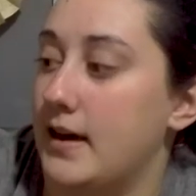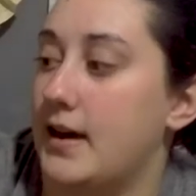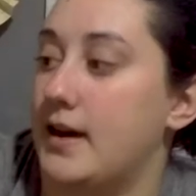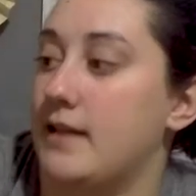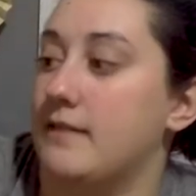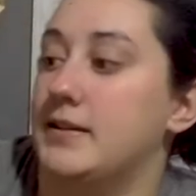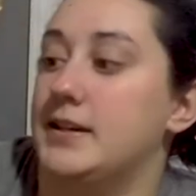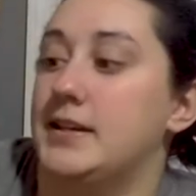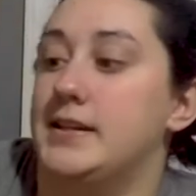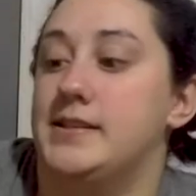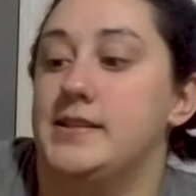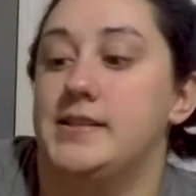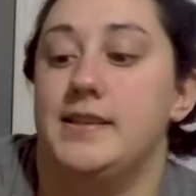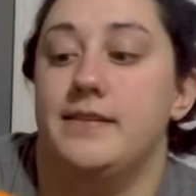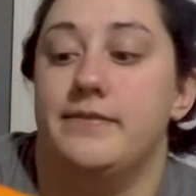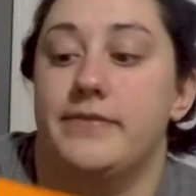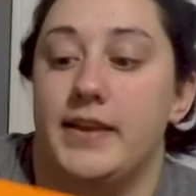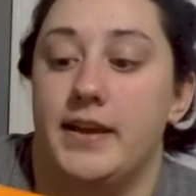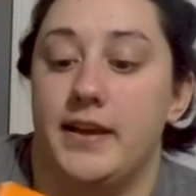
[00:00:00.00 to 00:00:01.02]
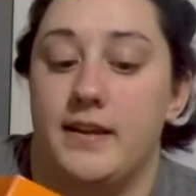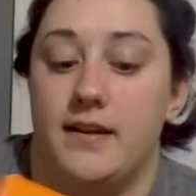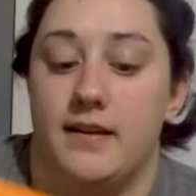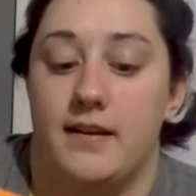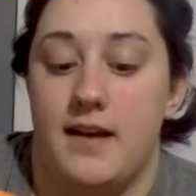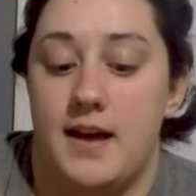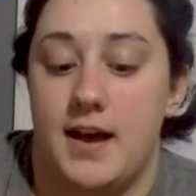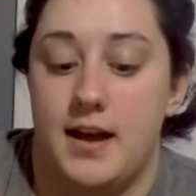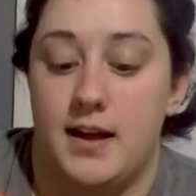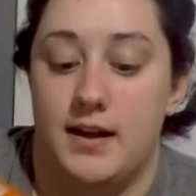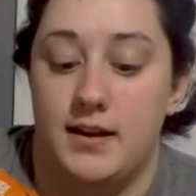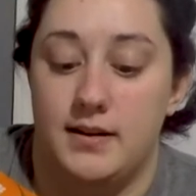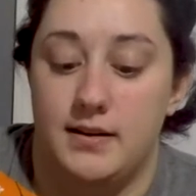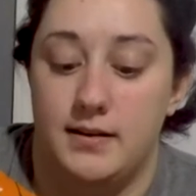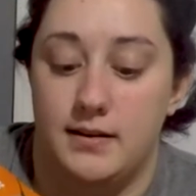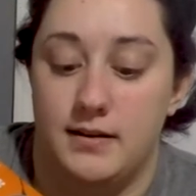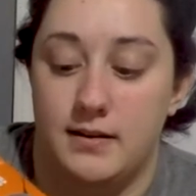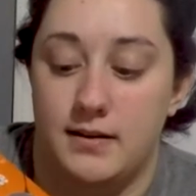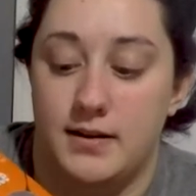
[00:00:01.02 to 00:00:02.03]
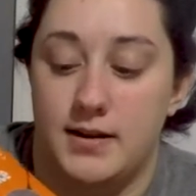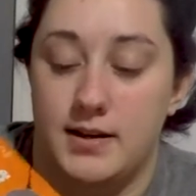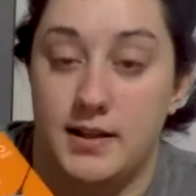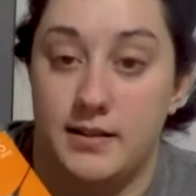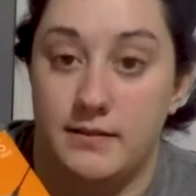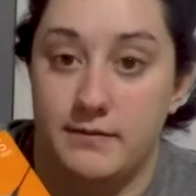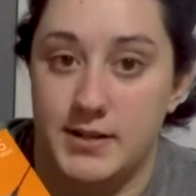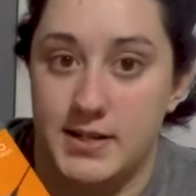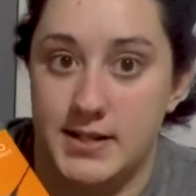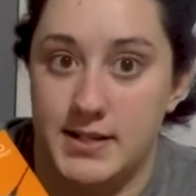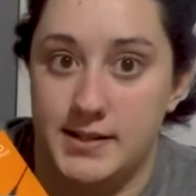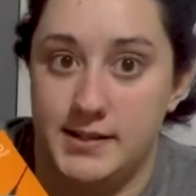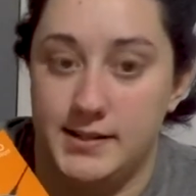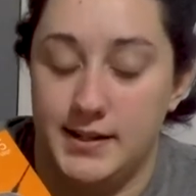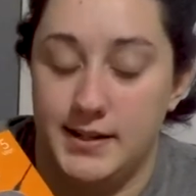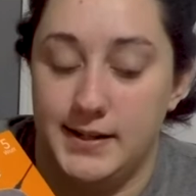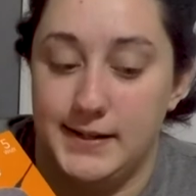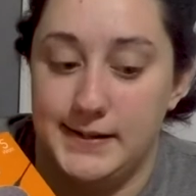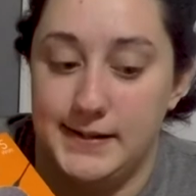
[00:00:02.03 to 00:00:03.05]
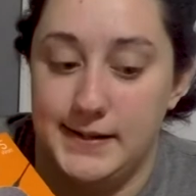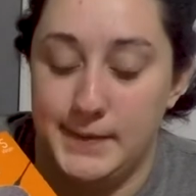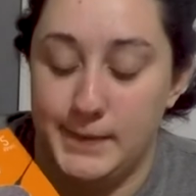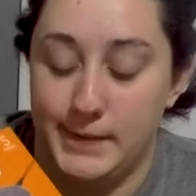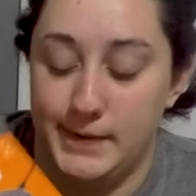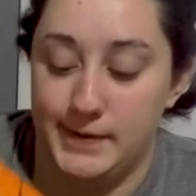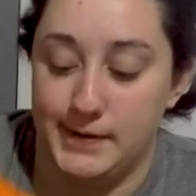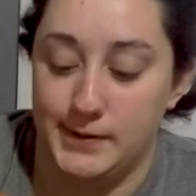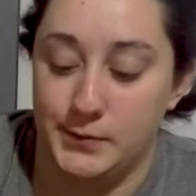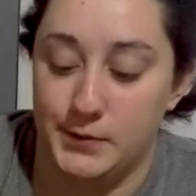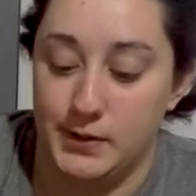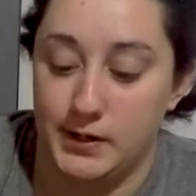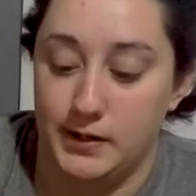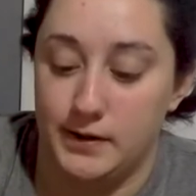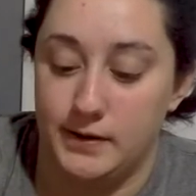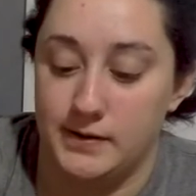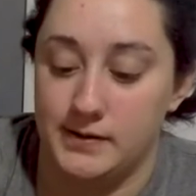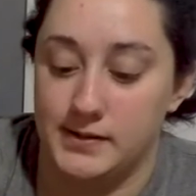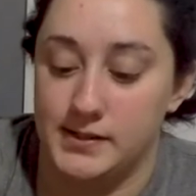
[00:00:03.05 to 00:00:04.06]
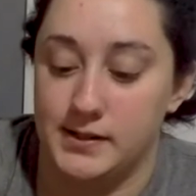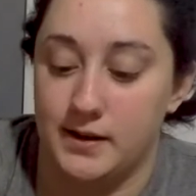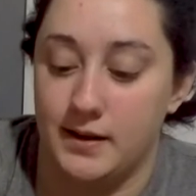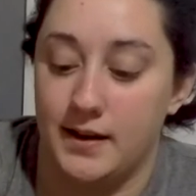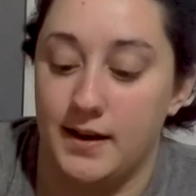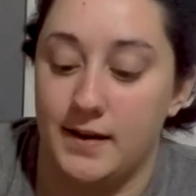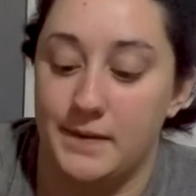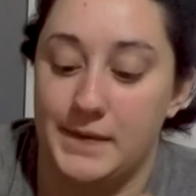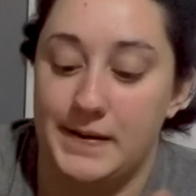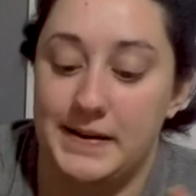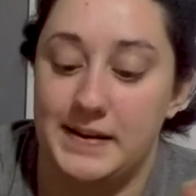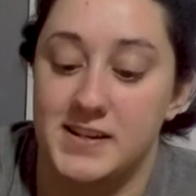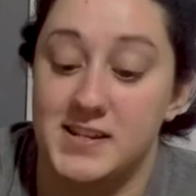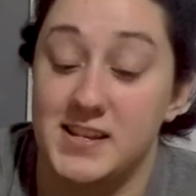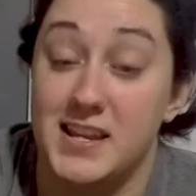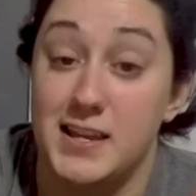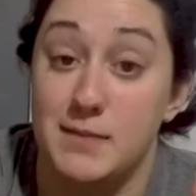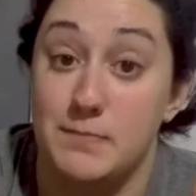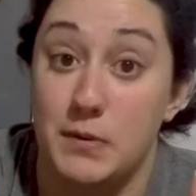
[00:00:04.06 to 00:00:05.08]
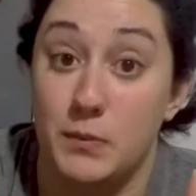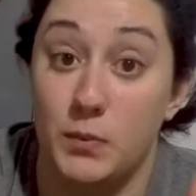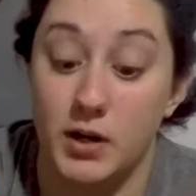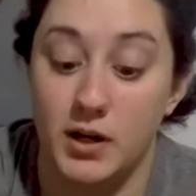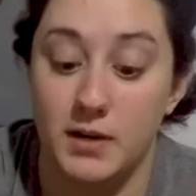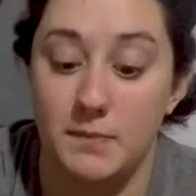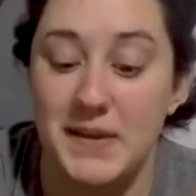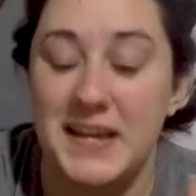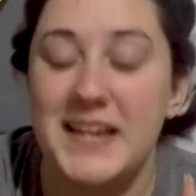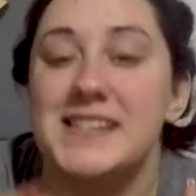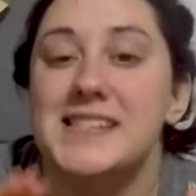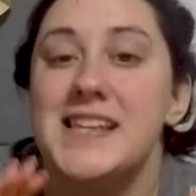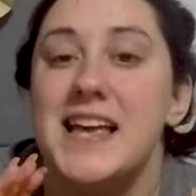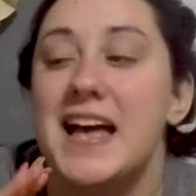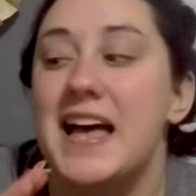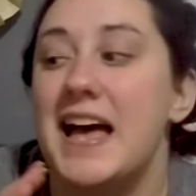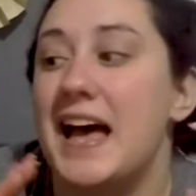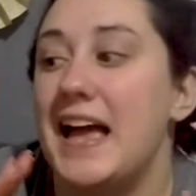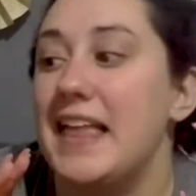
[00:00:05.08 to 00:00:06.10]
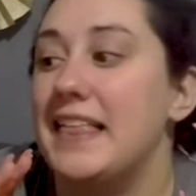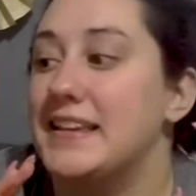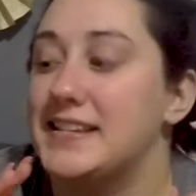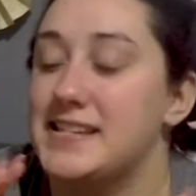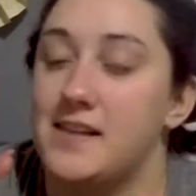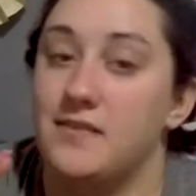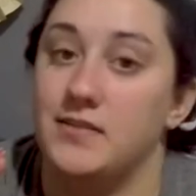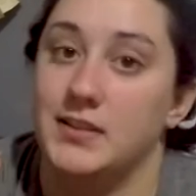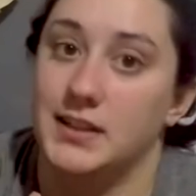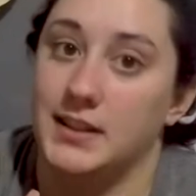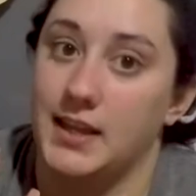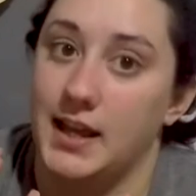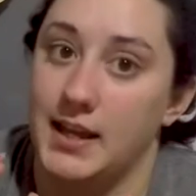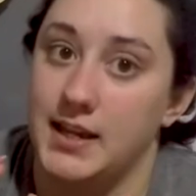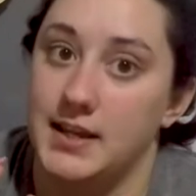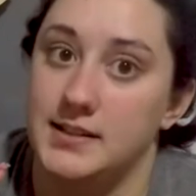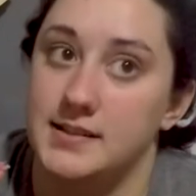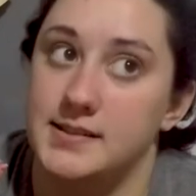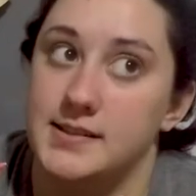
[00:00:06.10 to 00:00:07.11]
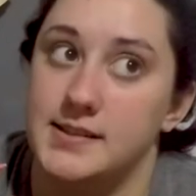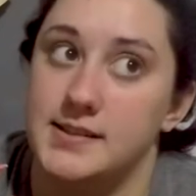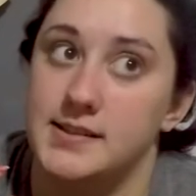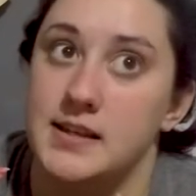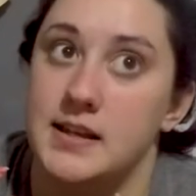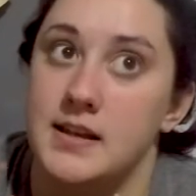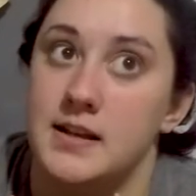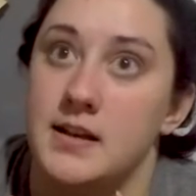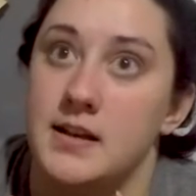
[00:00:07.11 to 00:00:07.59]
I wanted to see if they had another one so I could take one to work. So I got one to keep at work because I like to have a lights